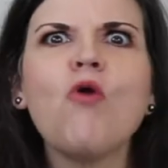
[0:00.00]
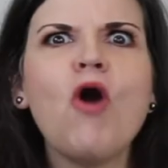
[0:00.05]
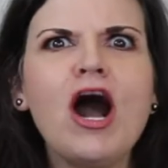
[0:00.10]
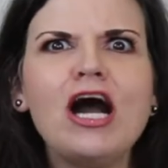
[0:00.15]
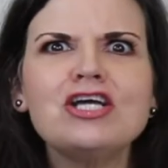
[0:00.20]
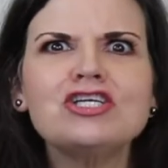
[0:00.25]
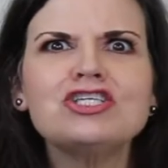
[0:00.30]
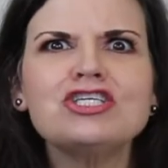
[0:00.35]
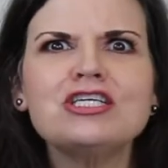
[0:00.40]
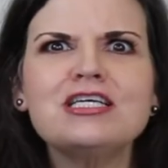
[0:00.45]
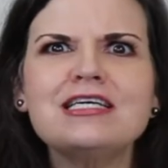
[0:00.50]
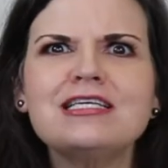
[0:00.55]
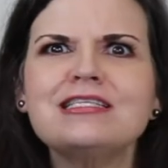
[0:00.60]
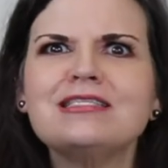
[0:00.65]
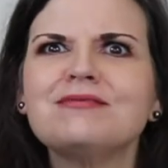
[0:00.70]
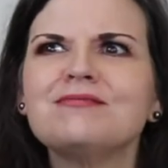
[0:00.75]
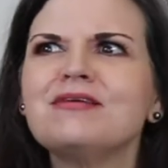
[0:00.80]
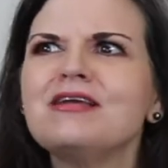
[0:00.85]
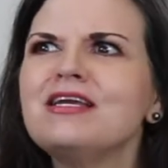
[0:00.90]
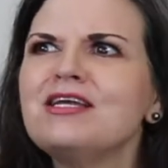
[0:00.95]

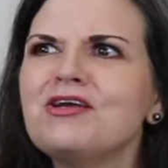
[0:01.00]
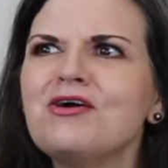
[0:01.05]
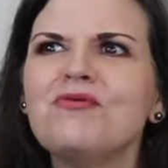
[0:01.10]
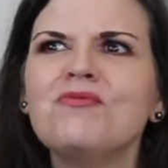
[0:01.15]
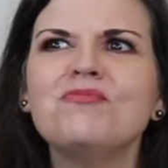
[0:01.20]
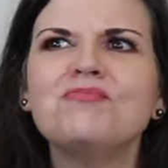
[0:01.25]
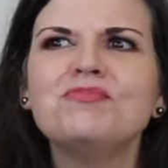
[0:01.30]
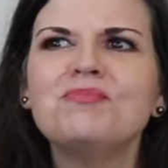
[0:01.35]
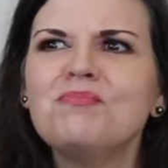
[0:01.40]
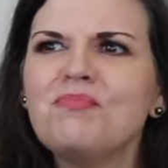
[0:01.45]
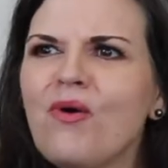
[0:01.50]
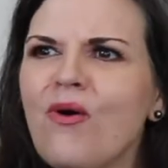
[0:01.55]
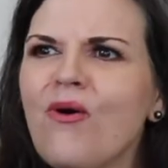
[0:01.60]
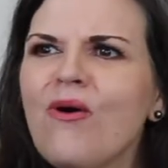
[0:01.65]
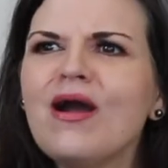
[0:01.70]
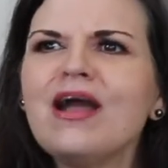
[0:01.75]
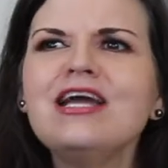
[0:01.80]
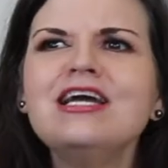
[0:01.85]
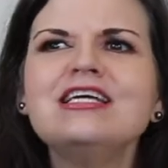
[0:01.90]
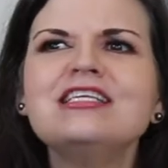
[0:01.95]
washes. You know,
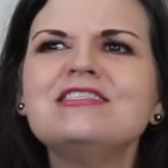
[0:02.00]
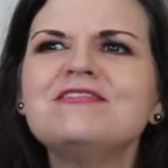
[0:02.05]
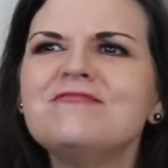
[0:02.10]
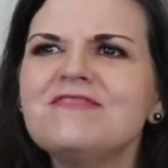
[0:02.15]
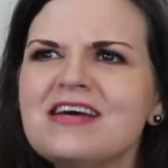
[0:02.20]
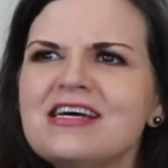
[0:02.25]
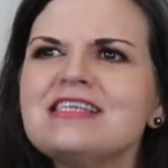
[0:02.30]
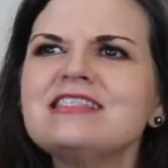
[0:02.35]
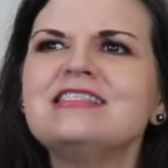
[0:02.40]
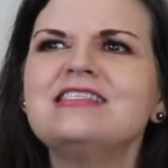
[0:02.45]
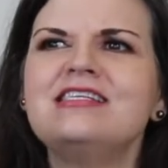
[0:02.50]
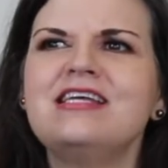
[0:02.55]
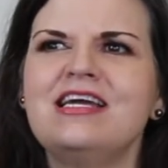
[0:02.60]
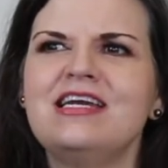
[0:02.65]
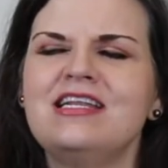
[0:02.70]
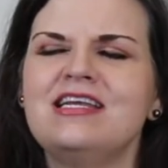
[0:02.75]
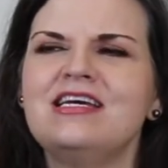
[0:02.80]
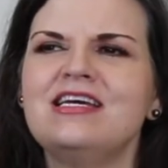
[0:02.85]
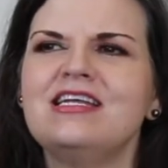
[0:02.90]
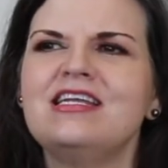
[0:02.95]
boy is
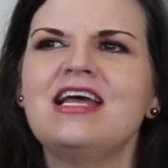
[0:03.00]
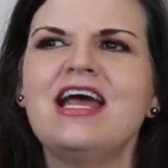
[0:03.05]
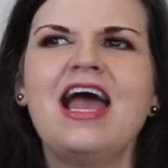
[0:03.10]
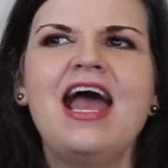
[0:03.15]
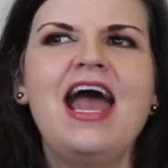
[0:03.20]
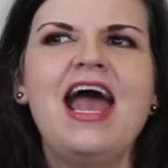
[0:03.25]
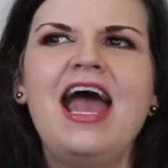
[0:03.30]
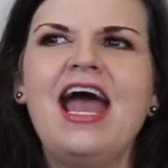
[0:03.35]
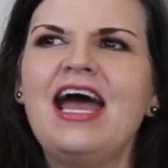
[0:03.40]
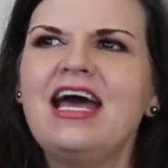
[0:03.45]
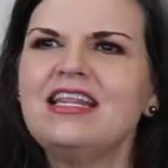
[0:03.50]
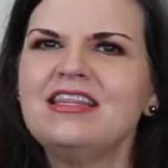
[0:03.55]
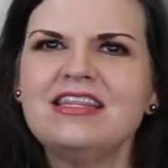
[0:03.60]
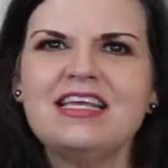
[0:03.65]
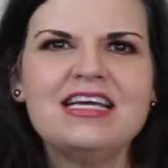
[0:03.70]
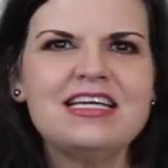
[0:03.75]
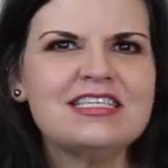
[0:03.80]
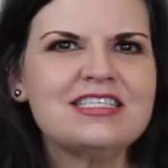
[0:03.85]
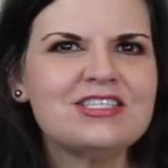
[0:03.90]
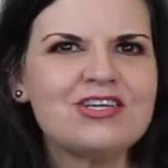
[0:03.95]
fascinated and
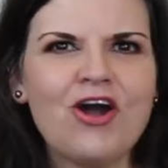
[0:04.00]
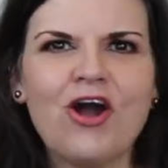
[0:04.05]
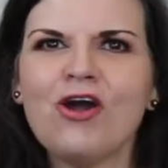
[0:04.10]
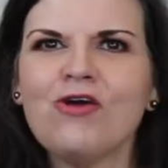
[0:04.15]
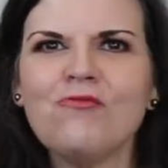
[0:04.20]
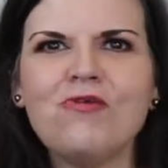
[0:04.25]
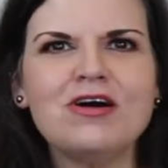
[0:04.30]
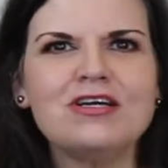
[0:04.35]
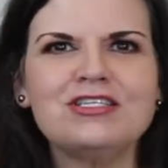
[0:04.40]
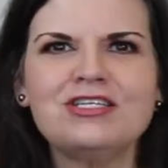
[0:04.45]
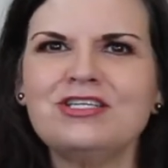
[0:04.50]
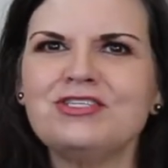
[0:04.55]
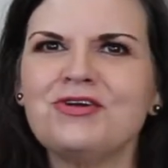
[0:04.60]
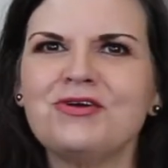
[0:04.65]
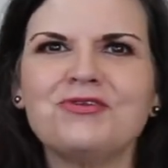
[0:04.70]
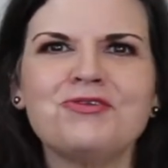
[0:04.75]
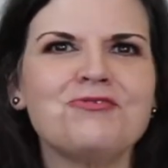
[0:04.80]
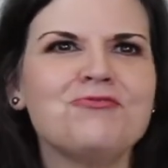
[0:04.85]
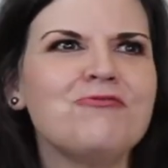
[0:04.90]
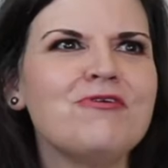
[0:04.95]
thinks car washes
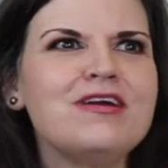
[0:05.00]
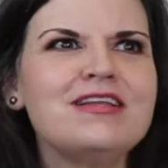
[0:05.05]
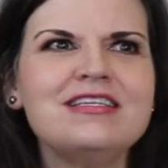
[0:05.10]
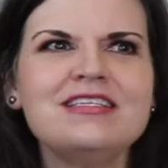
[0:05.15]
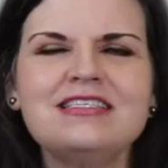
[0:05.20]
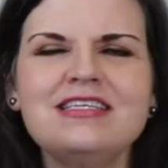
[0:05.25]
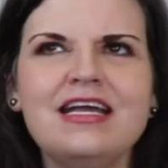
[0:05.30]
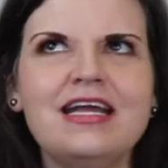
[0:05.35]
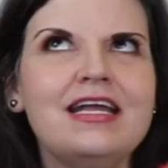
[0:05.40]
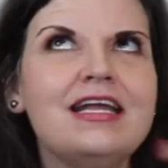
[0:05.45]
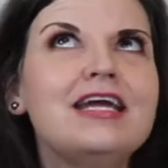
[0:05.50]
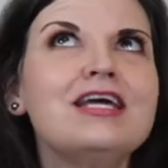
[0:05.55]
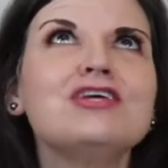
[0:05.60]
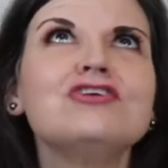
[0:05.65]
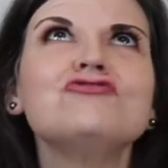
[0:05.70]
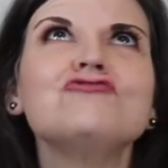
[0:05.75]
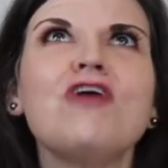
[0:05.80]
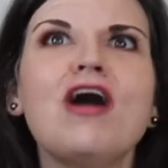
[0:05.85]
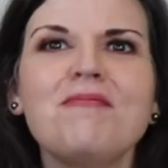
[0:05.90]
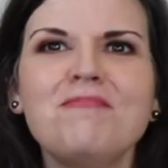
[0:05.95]
are the greatest thing. Get
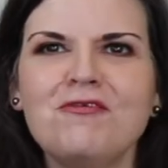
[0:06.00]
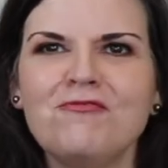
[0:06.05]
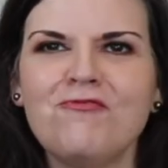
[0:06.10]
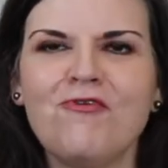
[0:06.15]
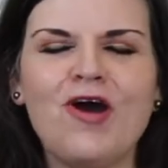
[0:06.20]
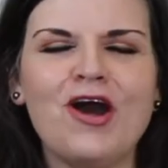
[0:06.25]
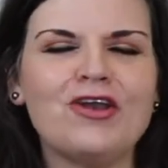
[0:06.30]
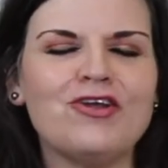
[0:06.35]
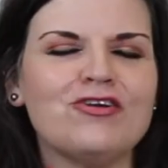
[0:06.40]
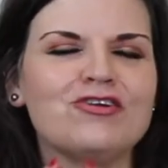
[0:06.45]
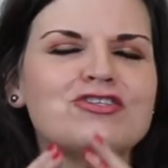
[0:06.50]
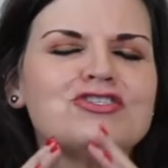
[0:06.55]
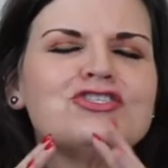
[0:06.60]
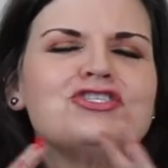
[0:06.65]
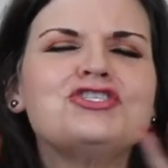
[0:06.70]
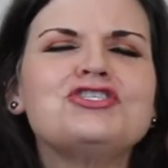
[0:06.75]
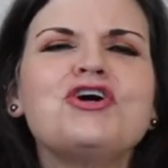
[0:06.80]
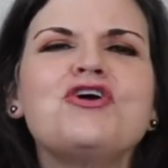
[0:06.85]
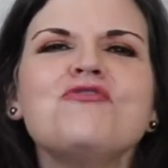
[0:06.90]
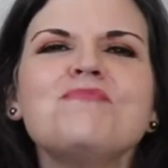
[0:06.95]
a drop of water.
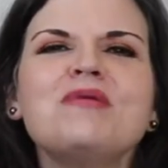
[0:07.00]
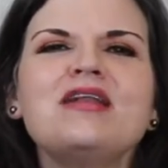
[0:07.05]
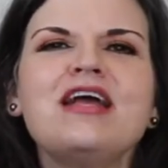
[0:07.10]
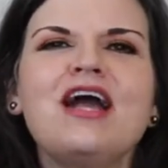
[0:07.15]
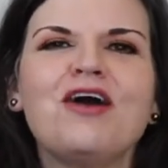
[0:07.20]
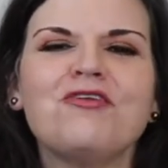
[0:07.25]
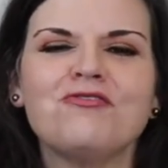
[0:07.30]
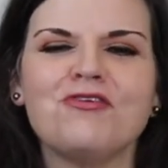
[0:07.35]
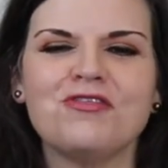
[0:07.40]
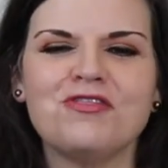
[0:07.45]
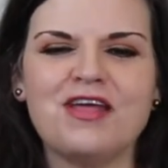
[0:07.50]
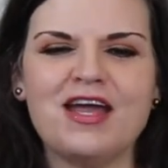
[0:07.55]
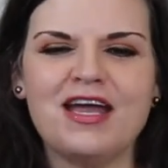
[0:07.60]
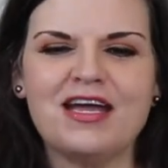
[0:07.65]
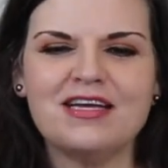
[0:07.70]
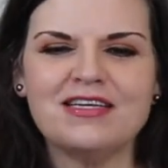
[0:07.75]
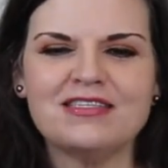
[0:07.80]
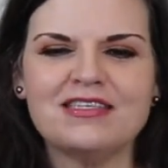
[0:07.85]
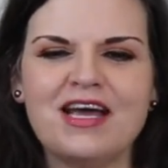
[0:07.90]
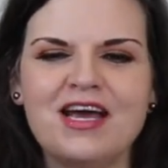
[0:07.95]
So many other
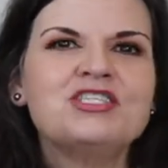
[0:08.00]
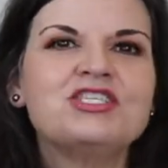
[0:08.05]
things.